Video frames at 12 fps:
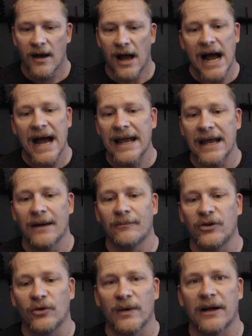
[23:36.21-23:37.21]
I am
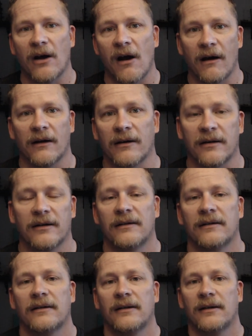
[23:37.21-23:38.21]
doing art
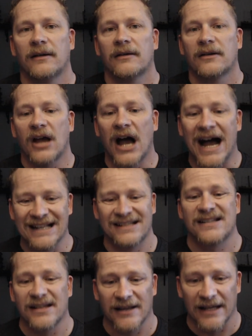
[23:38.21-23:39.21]

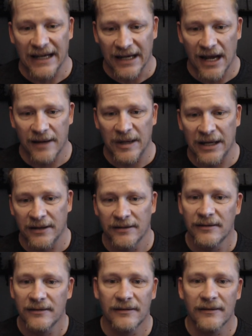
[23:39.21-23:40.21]
constantly. I mean,
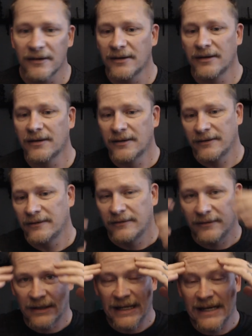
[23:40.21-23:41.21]

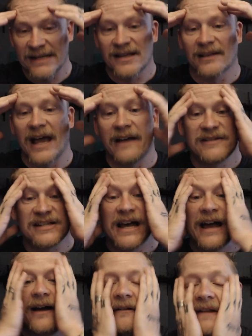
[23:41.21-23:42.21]
it is a
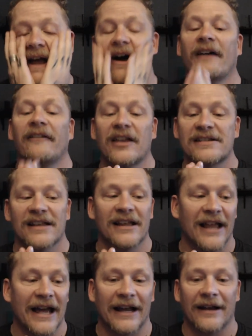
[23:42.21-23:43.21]
lifestyle. Now, obviously,
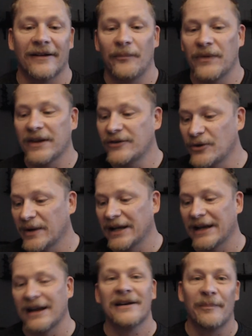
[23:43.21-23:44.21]
like doing an
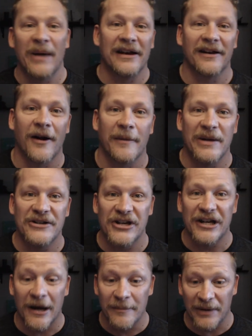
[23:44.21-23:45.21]
independent RPG
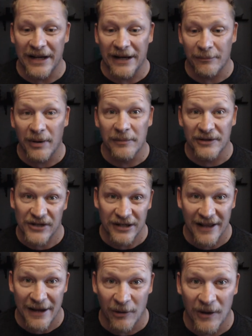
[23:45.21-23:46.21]
company and publishing
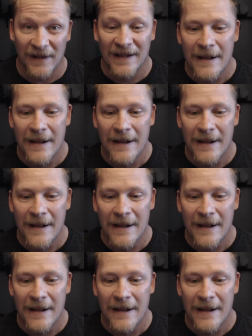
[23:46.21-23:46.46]
label